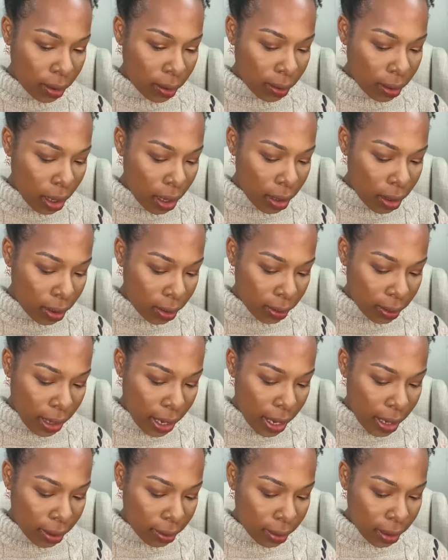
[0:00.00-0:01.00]

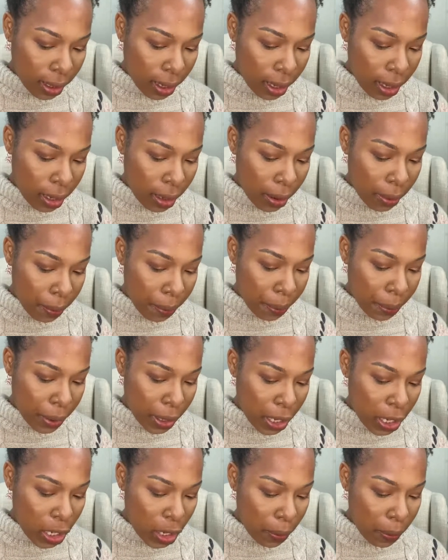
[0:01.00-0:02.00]
Sunset and
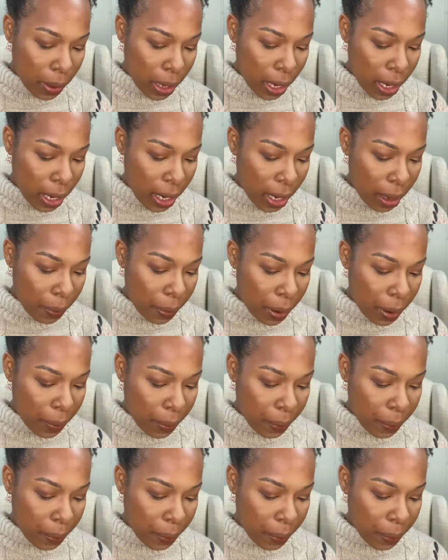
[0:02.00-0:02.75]
Beach Babe.